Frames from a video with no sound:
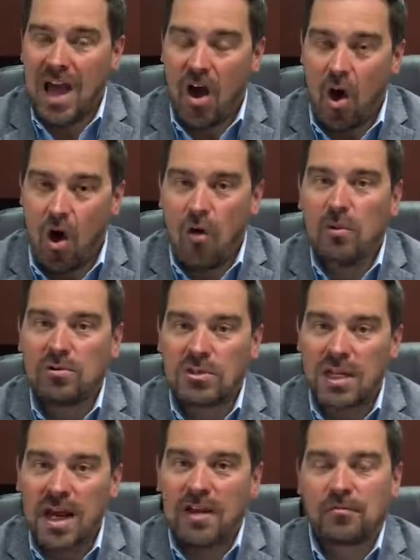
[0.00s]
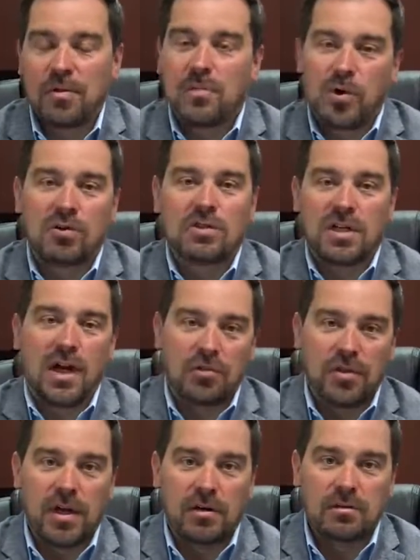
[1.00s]
Almost every person out
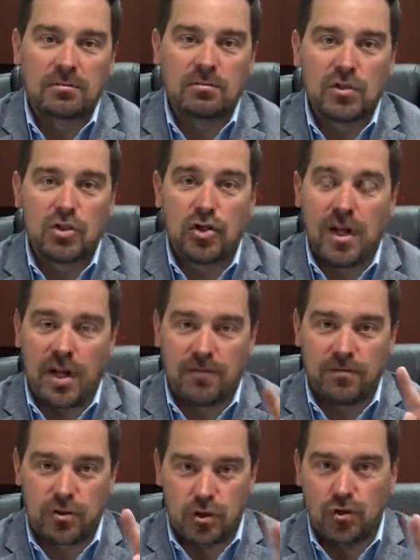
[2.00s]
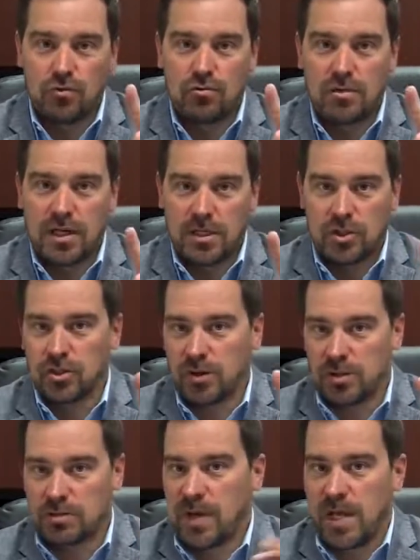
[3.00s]
there should have 2
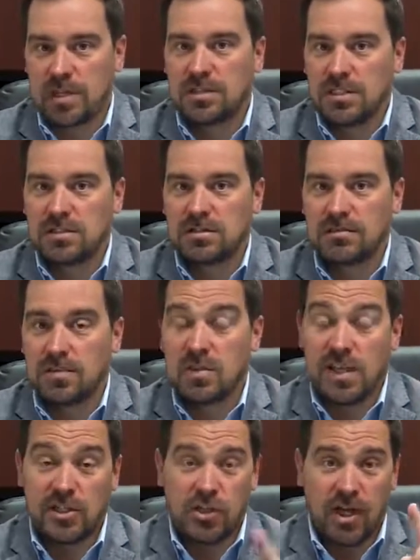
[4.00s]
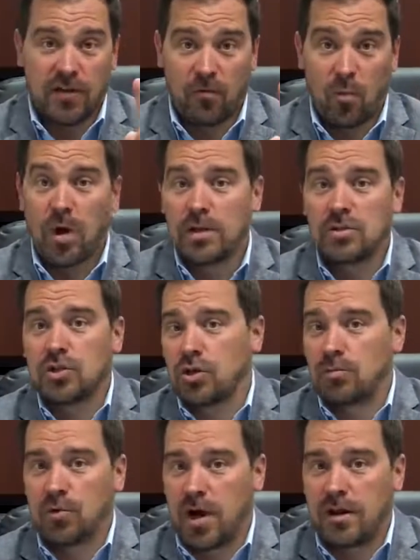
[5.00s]
insurance policies. They should have one
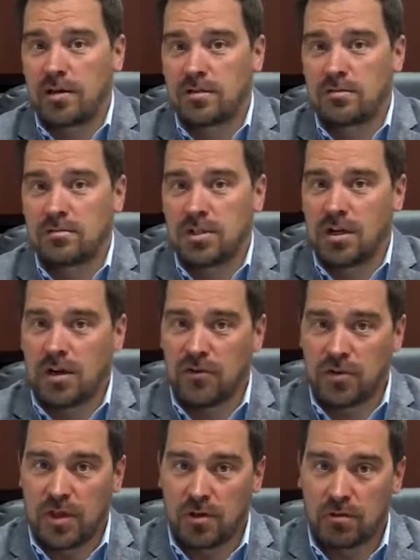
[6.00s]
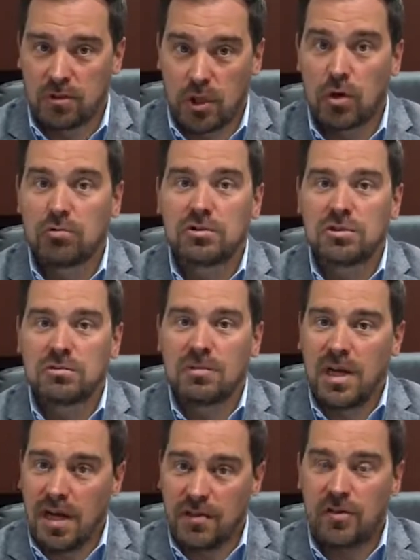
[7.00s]
term product to cover their loans
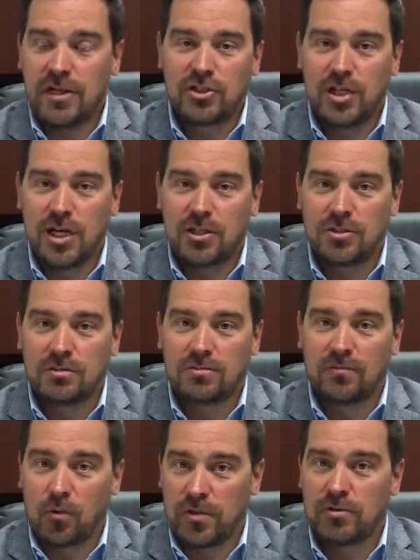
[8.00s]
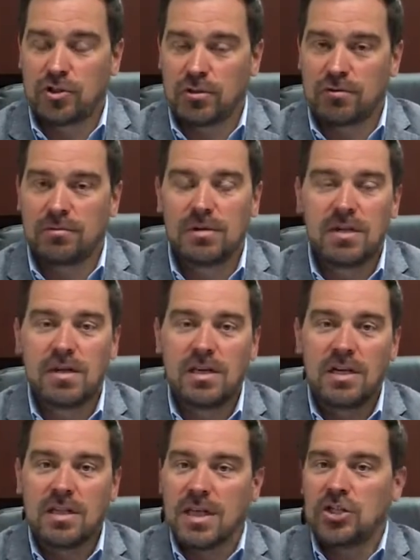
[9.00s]
and their education for their children.
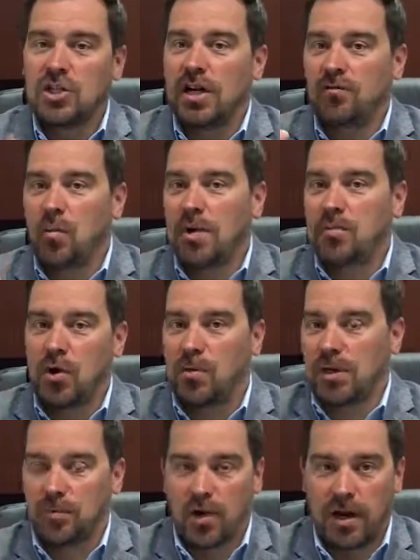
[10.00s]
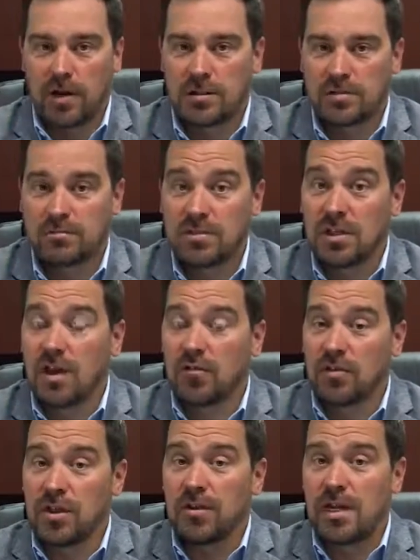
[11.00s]
They should have one permanent product to
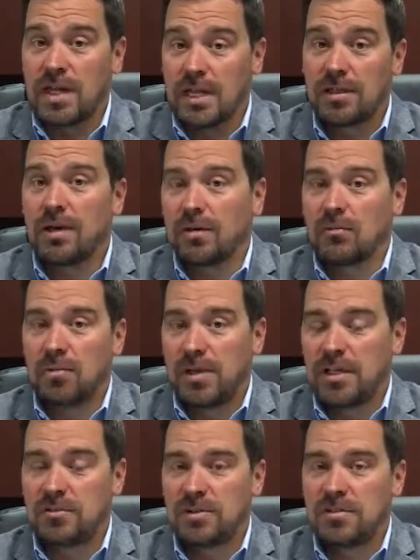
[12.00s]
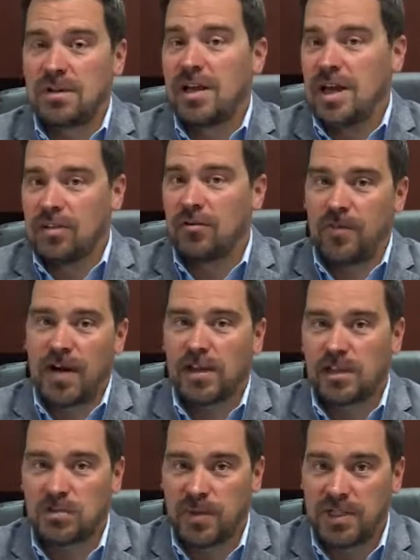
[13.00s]
cover their income replacement and their final
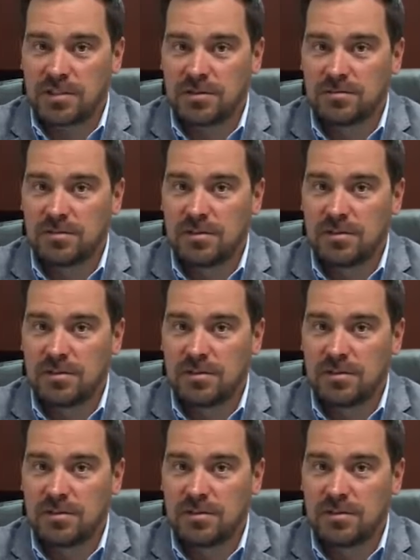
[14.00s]
expense.